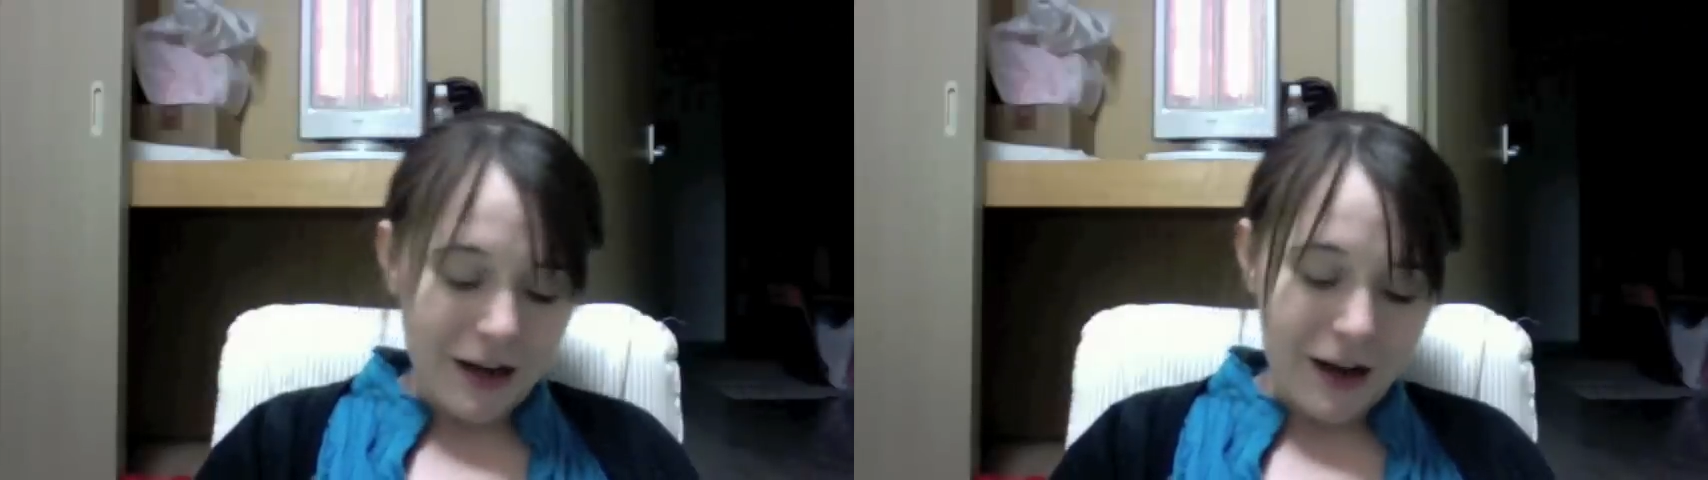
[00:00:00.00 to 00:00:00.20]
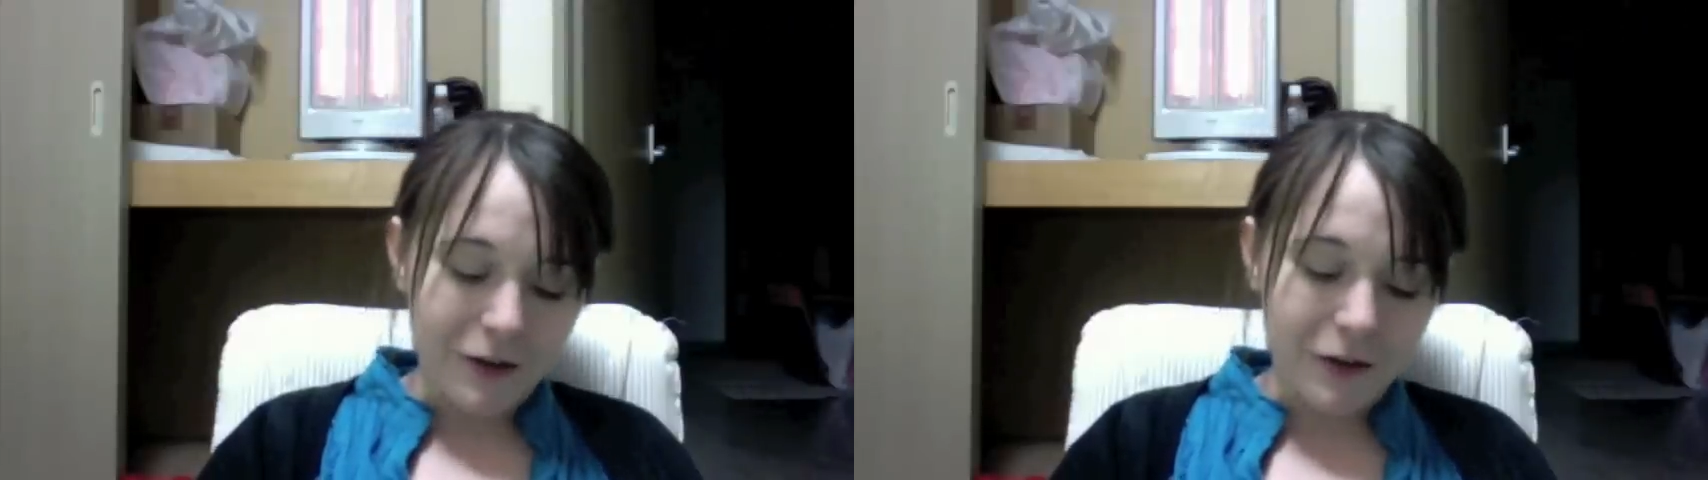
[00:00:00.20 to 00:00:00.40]

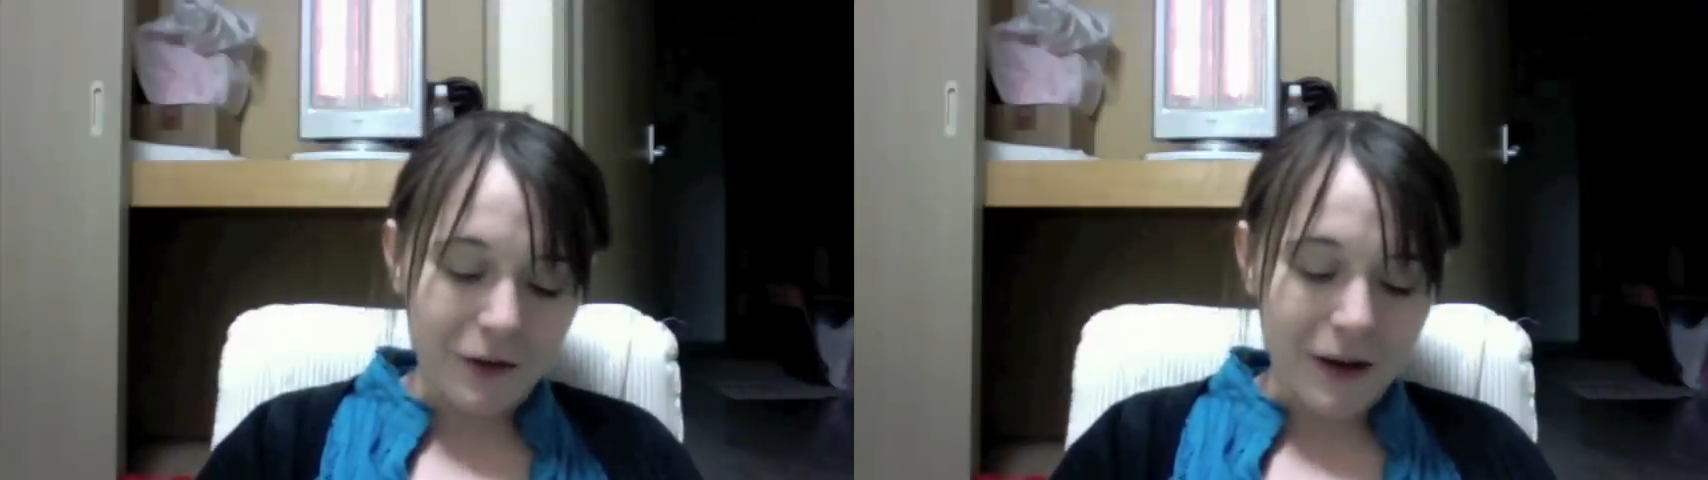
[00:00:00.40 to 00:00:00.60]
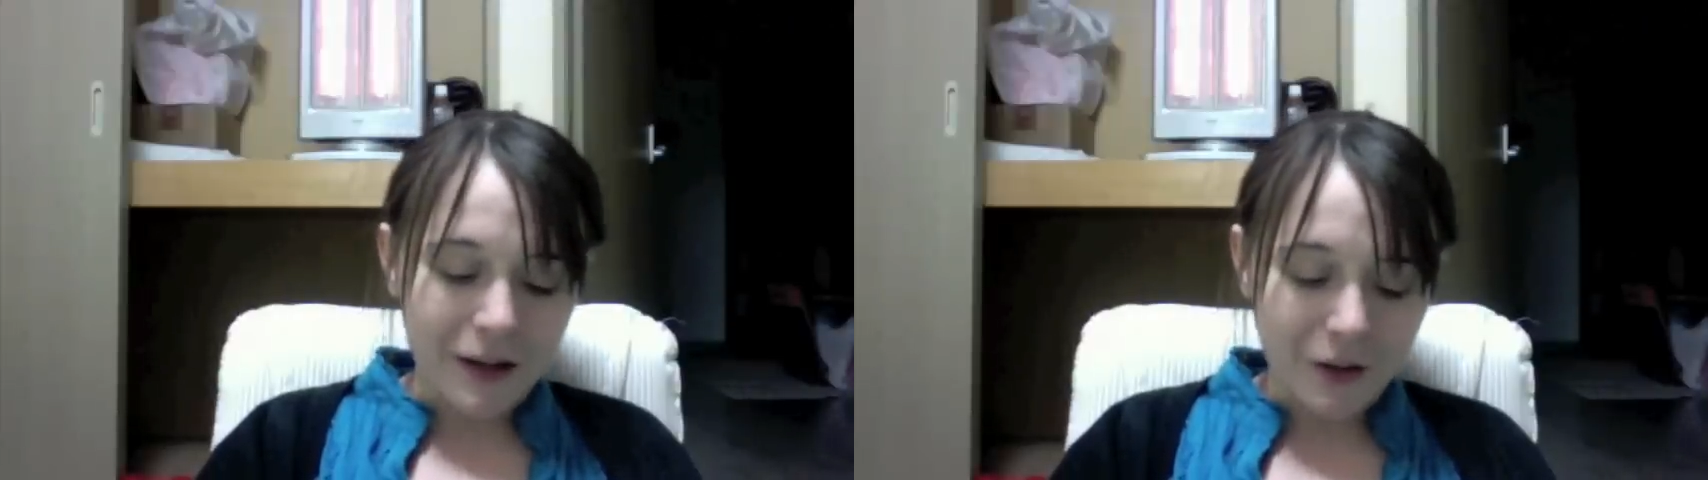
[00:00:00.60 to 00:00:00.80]
And, you
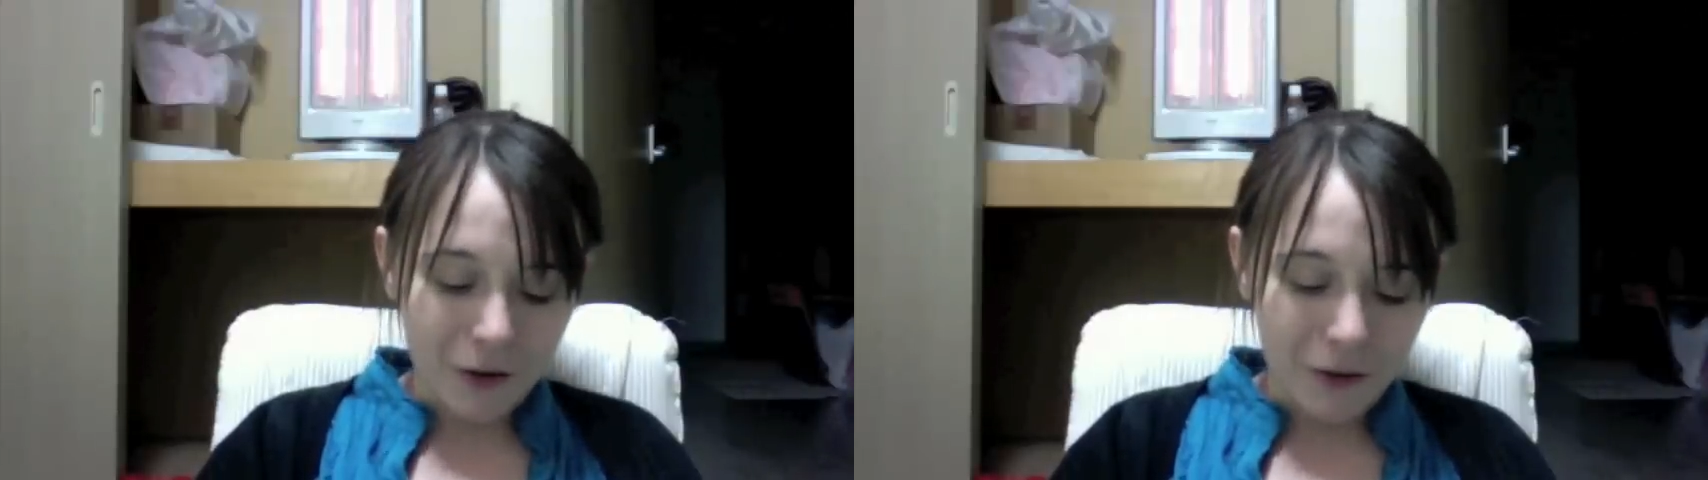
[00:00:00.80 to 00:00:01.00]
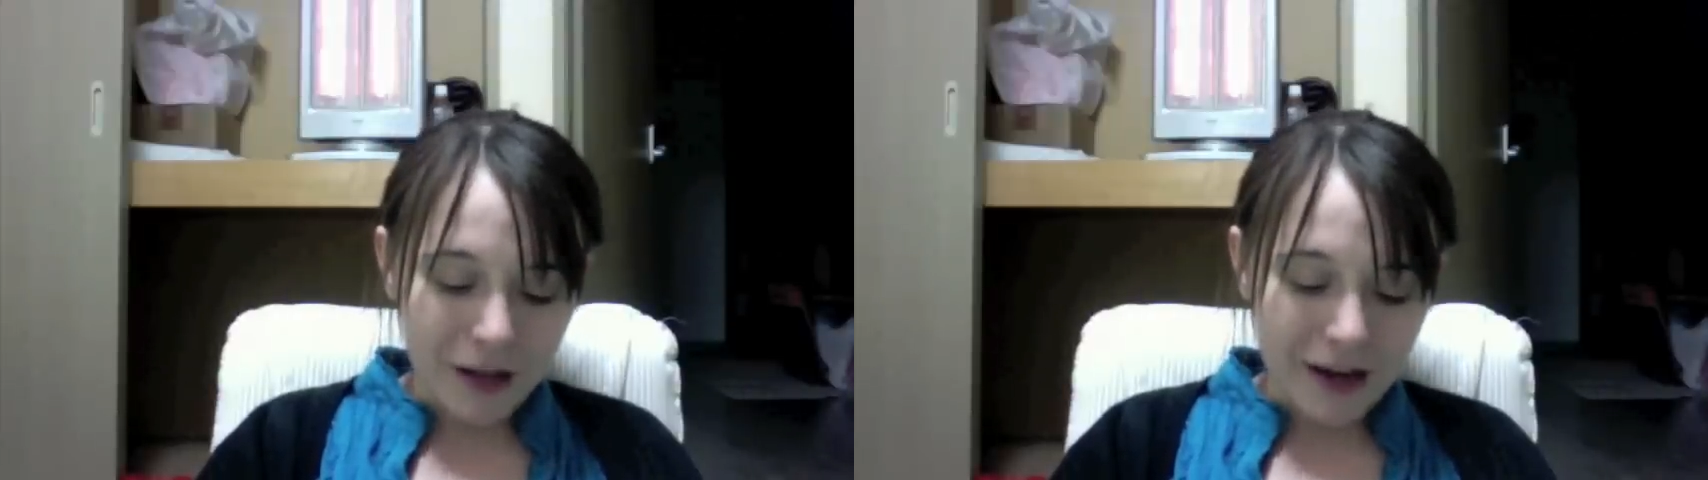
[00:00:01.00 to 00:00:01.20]
know, I
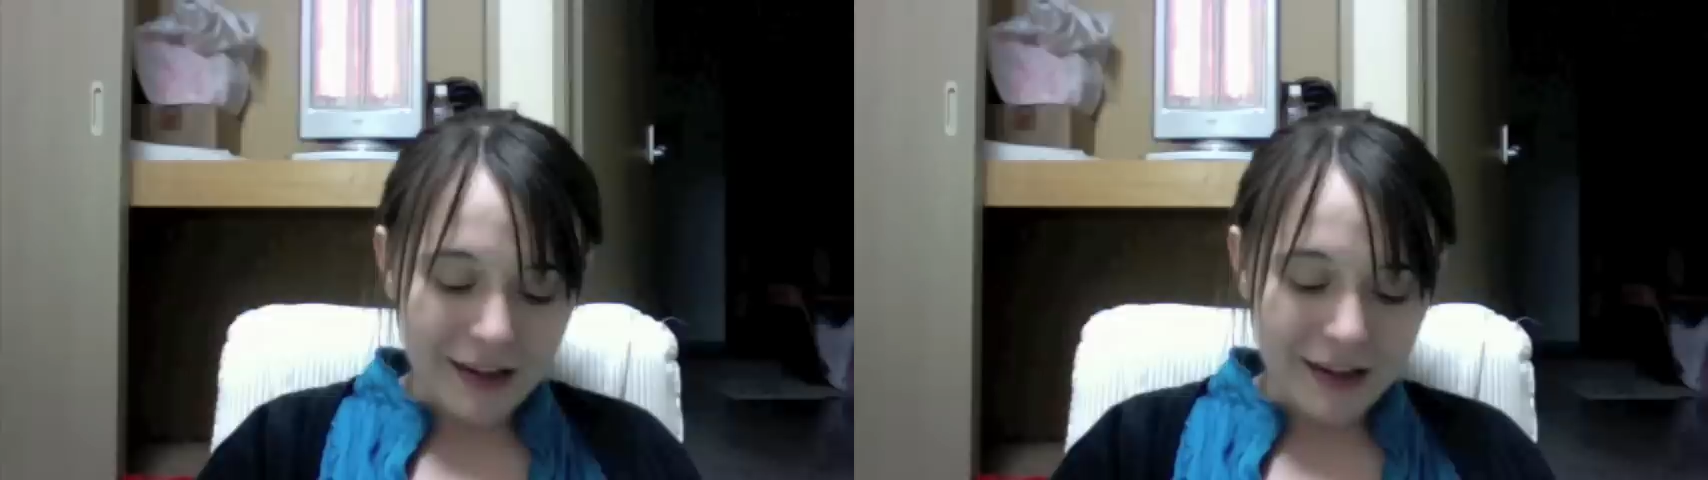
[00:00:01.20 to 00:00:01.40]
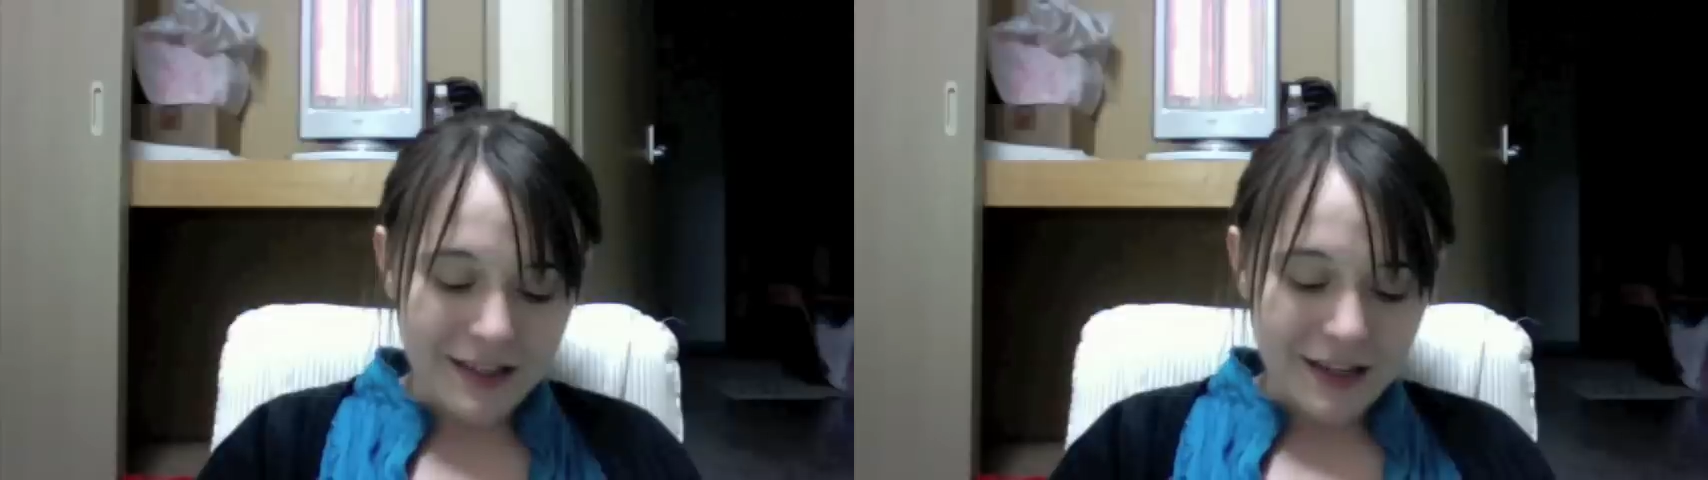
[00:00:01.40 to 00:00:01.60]
know that